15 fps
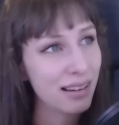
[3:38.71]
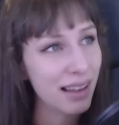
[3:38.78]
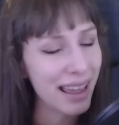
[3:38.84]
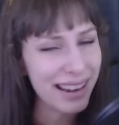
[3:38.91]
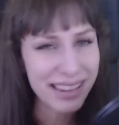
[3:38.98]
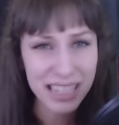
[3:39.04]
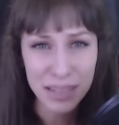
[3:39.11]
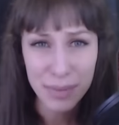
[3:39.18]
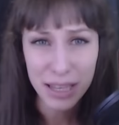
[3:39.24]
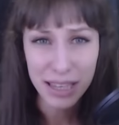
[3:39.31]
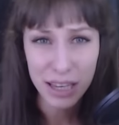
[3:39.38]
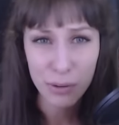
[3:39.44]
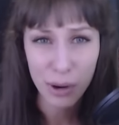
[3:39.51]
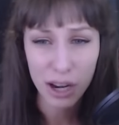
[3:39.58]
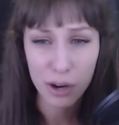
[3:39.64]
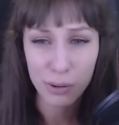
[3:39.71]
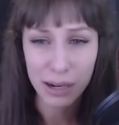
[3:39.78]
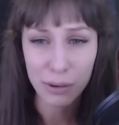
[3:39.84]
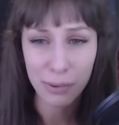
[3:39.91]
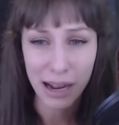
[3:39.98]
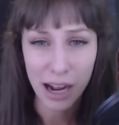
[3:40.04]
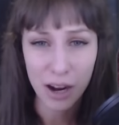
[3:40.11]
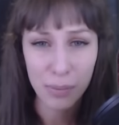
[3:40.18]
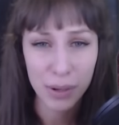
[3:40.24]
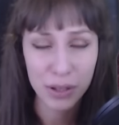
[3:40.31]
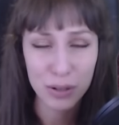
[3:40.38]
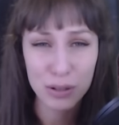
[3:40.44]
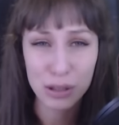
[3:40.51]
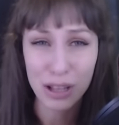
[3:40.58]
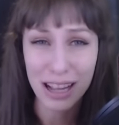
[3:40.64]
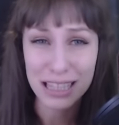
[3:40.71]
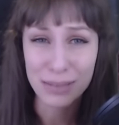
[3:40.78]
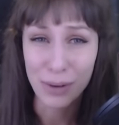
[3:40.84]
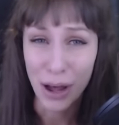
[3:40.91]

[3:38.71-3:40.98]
And it doesn't mean that you want to quit WoW, but there's lots of